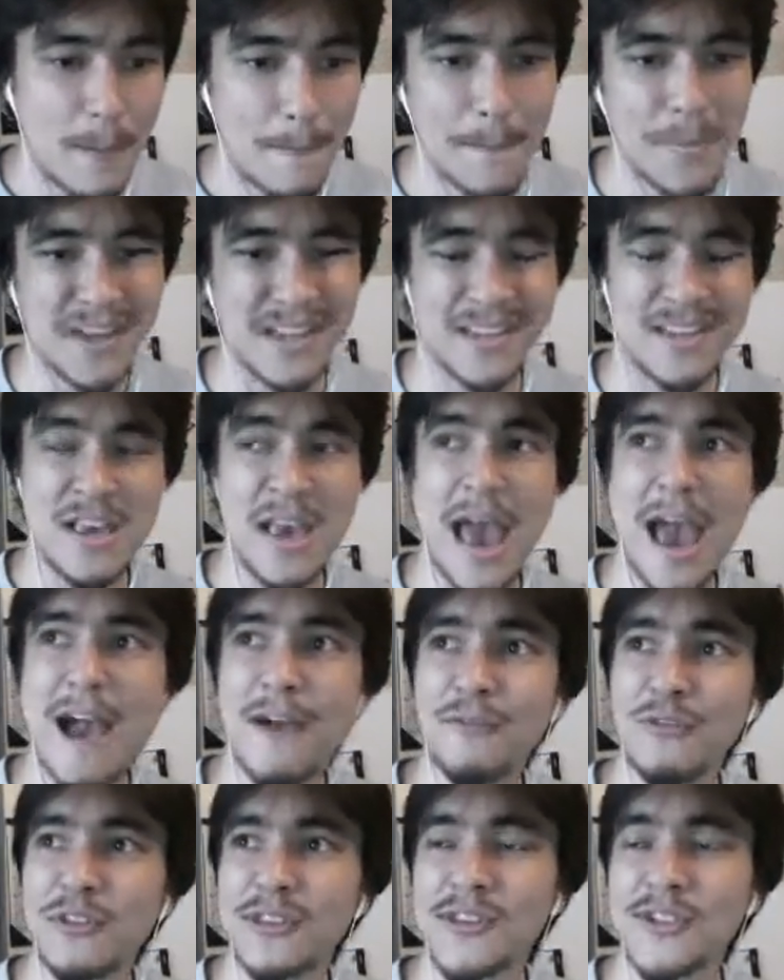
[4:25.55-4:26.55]
But you
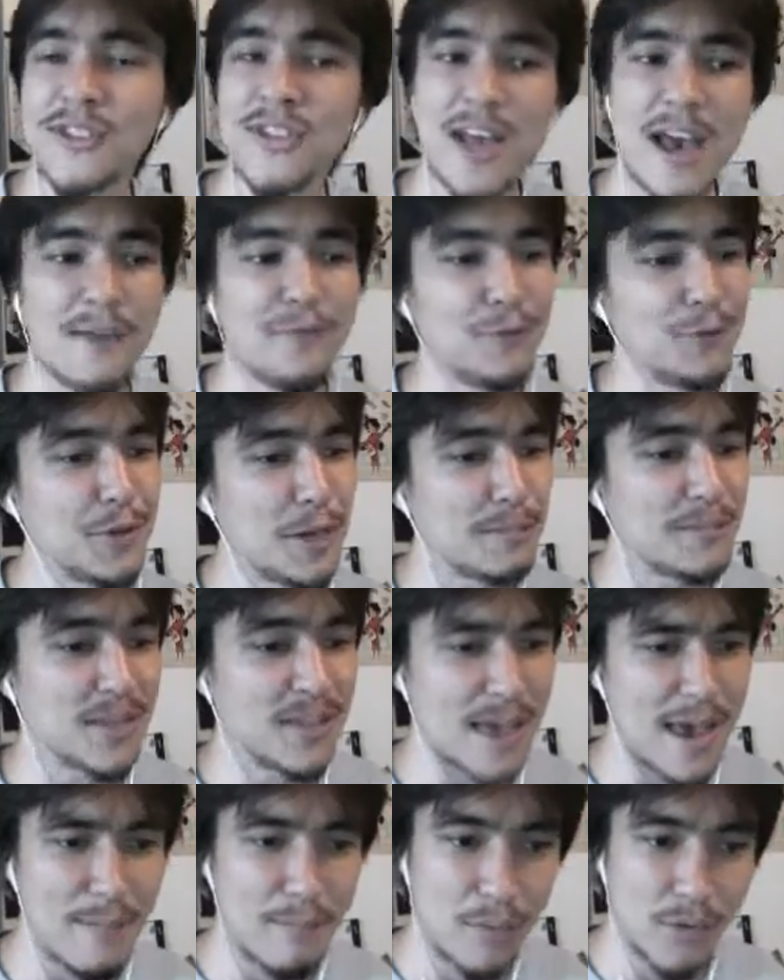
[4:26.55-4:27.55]
have to scaffold up to
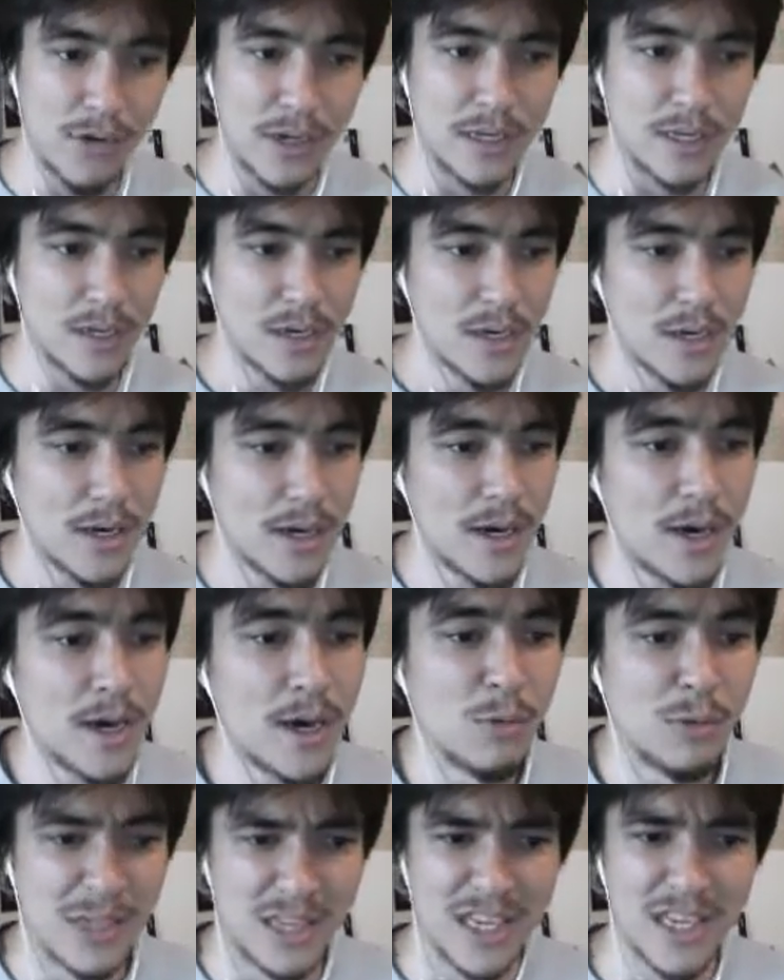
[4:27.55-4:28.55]
that point
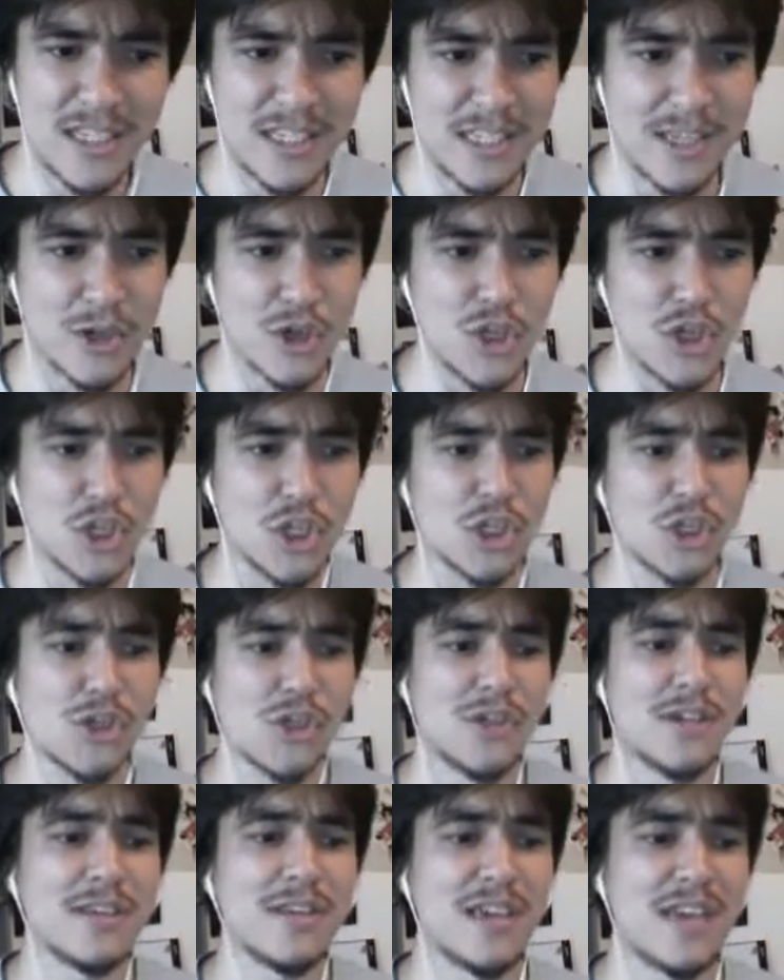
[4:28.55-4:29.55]
with kids that are just
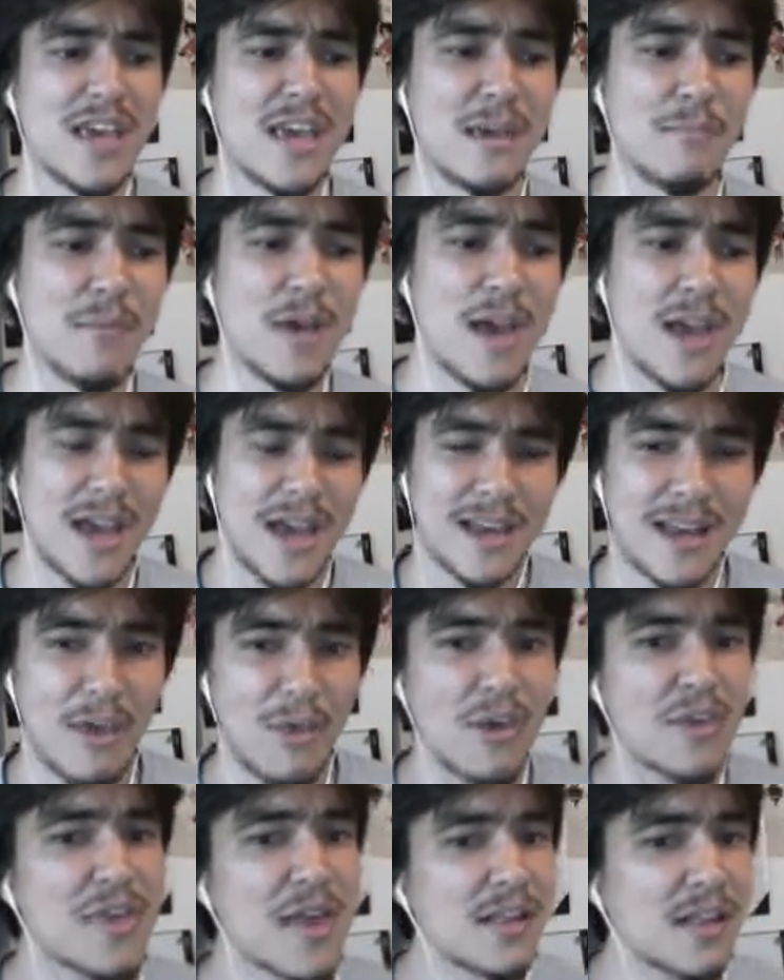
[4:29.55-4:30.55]
learning the game. And I
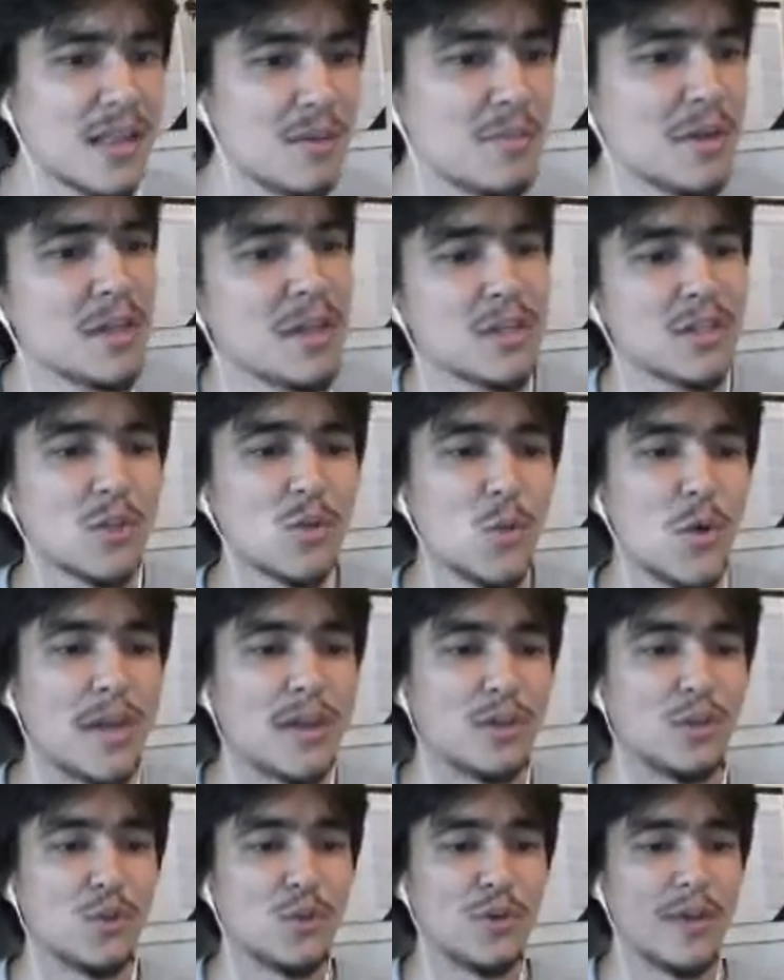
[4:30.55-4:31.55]
think that limited is the way
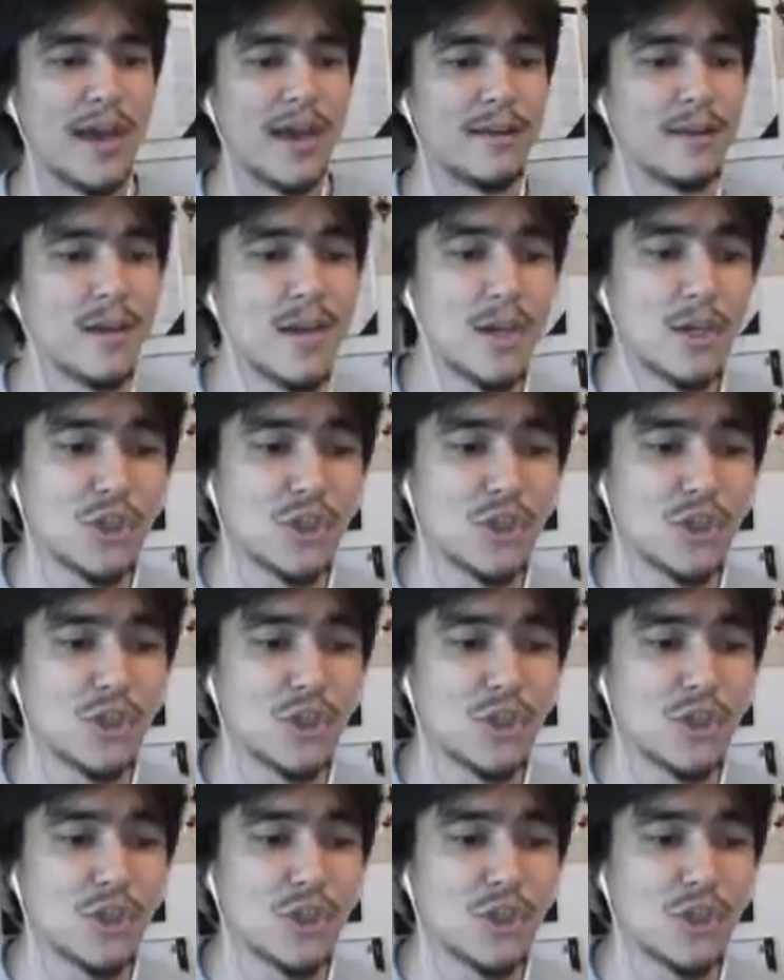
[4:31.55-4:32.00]
to do that.